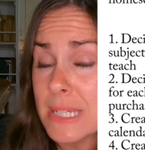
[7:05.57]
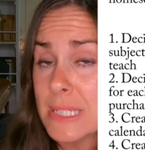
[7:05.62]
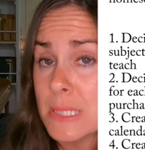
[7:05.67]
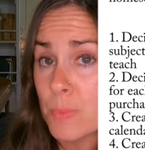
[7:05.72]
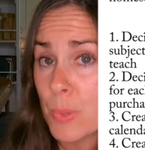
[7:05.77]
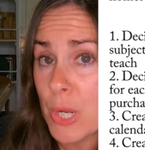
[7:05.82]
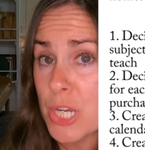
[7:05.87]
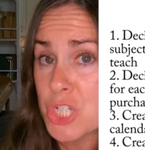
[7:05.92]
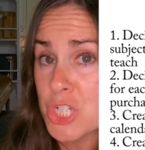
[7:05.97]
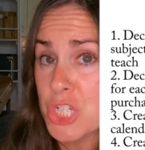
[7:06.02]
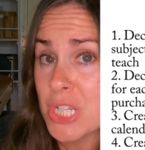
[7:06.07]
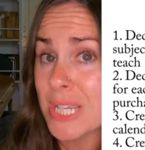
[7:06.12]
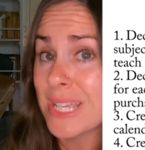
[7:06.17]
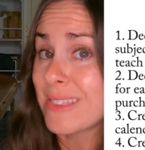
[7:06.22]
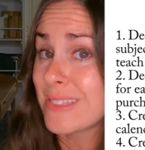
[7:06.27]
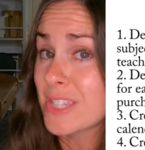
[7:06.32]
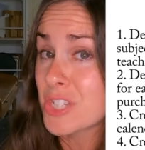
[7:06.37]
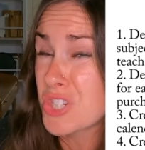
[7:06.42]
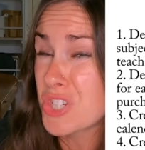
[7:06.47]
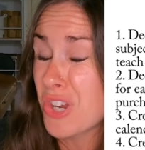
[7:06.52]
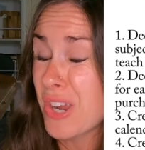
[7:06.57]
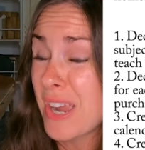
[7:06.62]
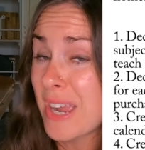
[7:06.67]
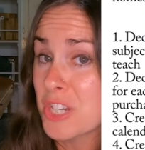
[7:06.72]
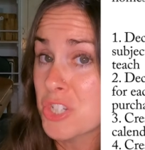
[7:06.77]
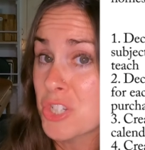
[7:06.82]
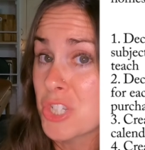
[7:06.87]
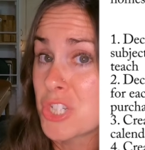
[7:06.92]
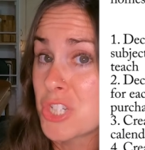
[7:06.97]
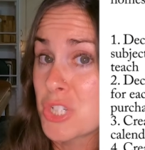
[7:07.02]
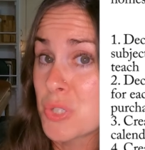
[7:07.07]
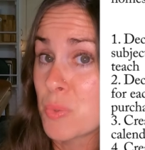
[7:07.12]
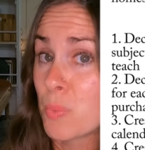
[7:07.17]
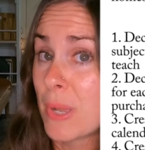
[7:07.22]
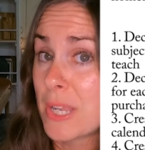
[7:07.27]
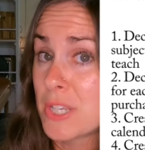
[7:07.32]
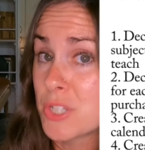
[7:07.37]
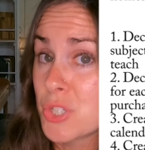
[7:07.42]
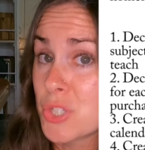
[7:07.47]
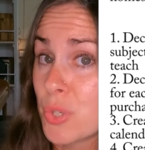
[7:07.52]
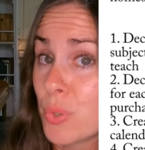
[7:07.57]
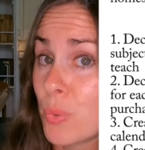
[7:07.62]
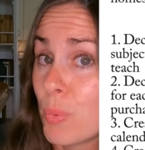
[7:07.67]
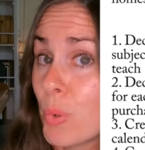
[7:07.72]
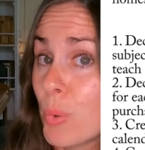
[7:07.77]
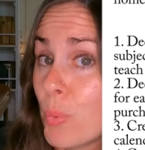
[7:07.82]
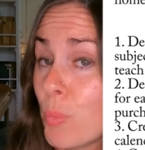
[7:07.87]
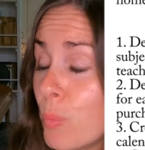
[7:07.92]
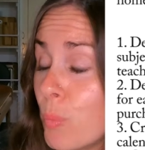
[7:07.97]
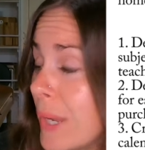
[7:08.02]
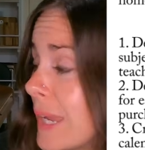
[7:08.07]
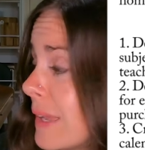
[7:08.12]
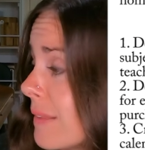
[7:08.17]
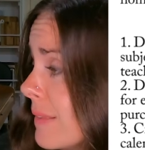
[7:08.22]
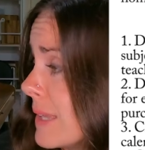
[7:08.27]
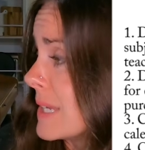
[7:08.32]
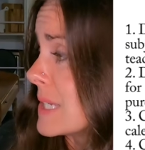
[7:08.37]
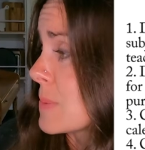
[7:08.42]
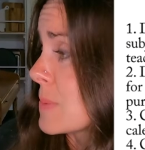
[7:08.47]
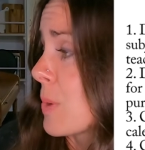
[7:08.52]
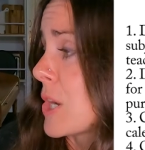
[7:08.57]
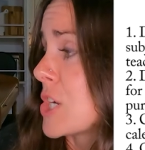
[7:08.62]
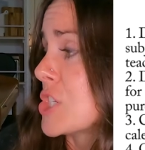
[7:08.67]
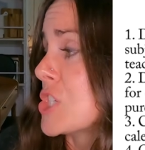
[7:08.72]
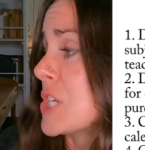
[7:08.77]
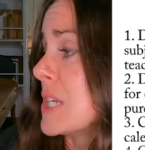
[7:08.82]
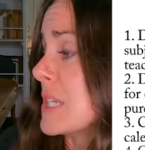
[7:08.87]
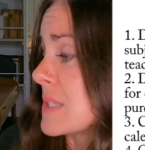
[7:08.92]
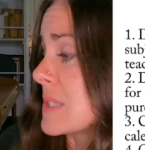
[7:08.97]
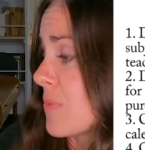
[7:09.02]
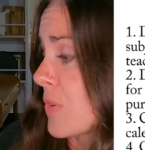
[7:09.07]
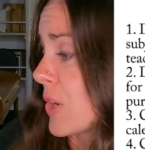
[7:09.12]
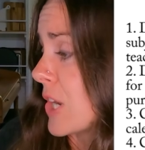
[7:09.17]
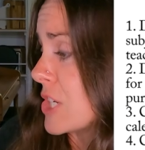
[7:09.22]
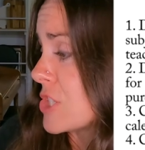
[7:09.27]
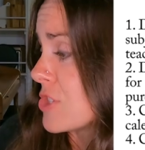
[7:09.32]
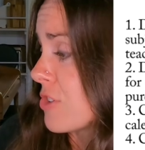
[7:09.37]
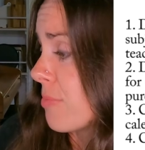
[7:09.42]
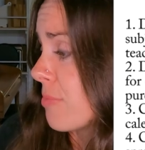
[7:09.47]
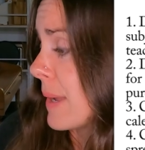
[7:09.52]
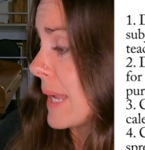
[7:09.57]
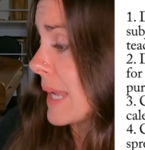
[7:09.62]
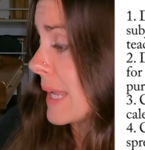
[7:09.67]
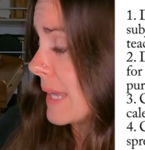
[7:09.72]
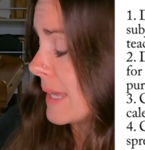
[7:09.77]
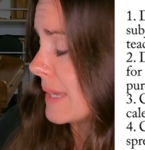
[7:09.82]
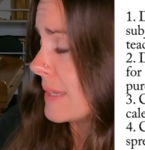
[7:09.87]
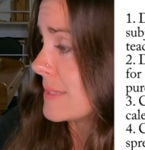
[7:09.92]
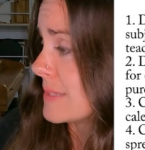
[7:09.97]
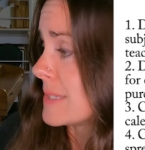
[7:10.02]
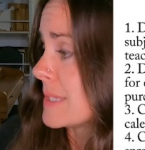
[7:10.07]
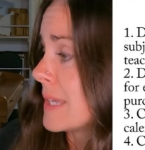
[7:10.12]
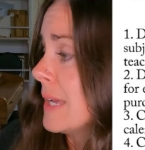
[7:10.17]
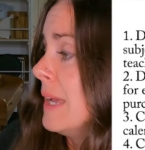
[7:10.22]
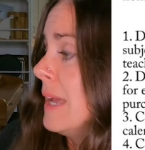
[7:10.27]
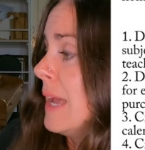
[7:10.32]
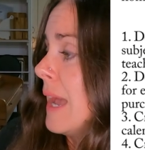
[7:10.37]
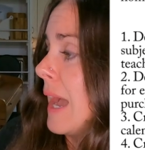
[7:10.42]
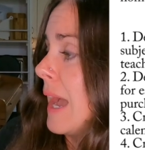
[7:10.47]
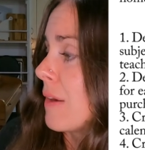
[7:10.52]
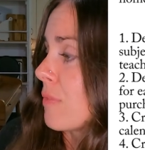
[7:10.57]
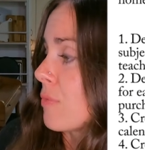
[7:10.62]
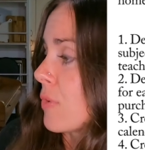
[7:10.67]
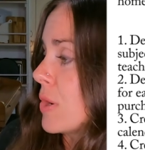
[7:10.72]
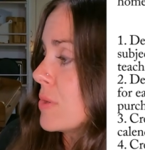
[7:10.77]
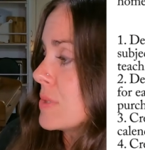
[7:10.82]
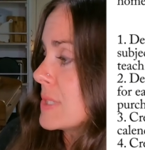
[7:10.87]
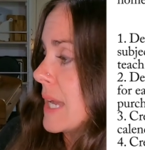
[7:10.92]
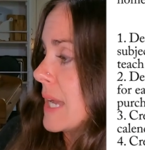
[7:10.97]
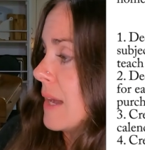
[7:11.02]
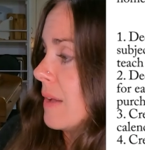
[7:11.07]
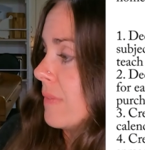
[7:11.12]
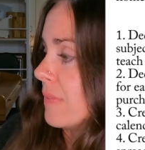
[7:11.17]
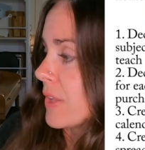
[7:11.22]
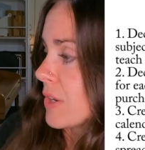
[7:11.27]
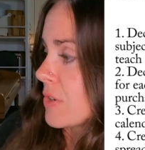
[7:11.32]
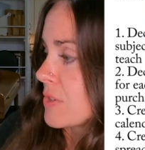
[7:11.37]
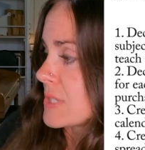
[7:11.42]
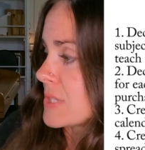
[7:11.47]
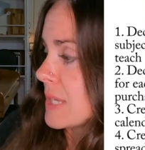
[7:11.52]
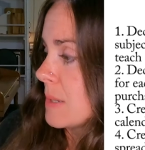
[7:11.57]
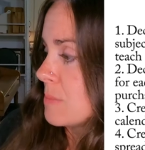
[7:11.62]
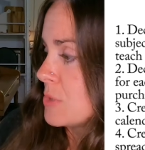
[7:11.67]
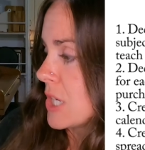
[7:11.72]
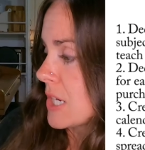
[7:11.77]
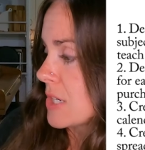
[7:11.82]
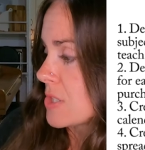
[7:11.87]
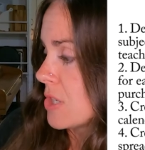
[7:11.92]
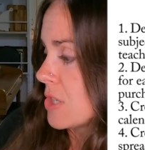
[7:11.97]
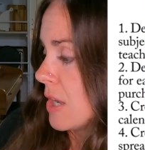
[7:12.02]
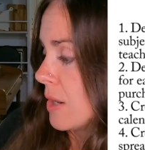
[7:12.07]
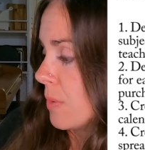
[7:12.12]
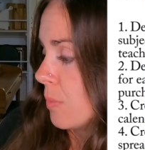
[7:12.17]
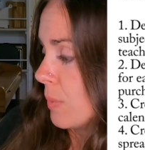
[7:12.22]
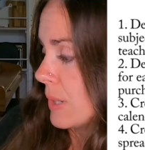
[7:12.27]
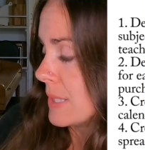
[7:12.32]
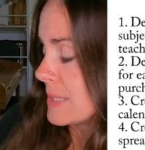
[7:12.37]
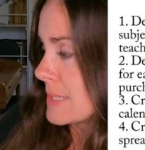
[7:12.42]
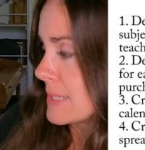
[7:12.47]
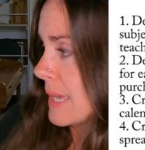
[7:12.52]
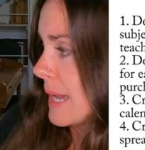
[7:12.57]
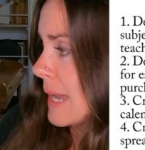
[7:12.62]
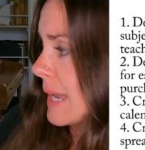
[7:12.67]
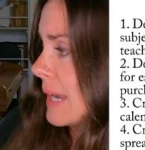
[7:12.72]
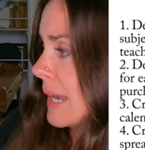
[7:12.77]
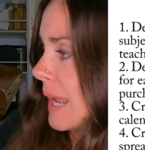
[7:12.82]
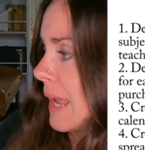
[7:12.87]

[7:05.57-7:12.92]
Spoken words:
spreadsheet. This year I actually just went to weekly spreadsheets for each of my kids. I wrote down their subjects on one side